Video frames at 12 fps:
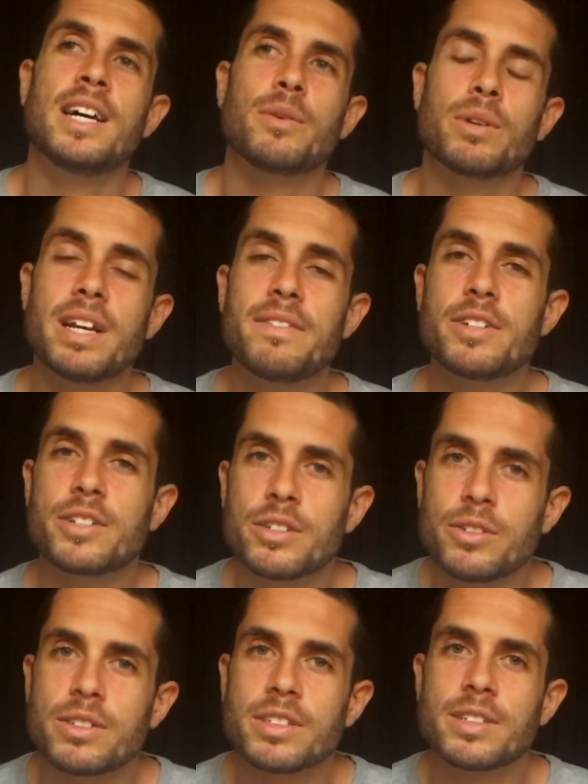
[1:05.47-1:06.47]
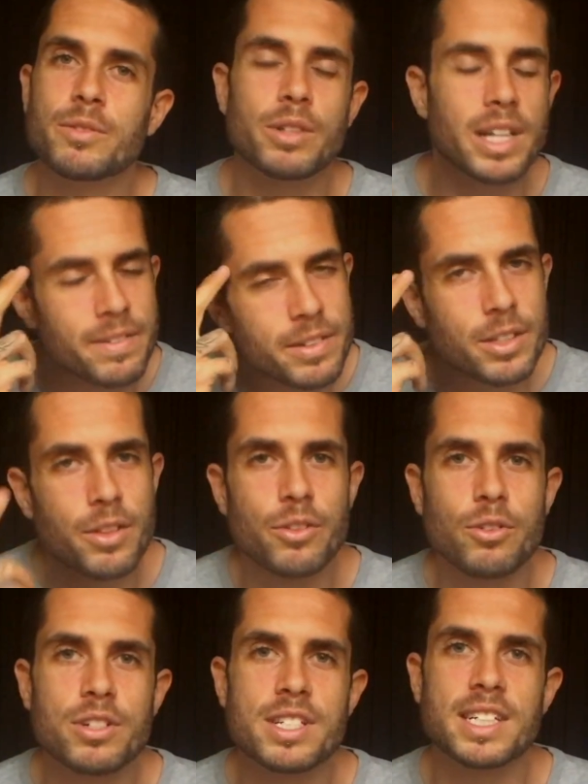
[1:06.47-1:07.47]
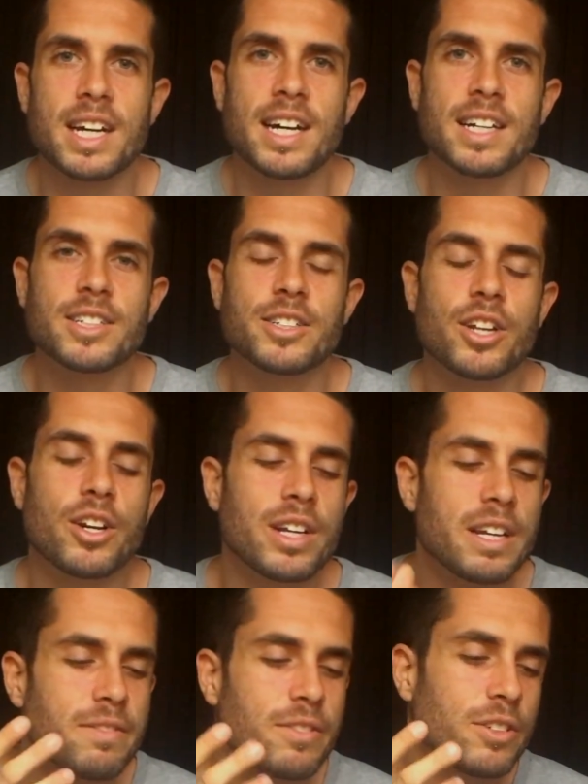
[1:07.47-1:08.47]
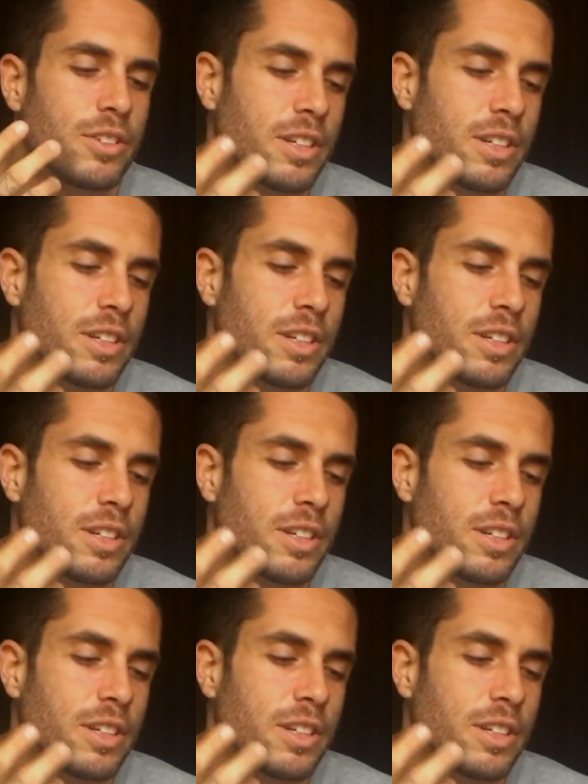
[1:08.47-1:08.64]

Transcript: Whatever you're doing, whatever your thoughts are, if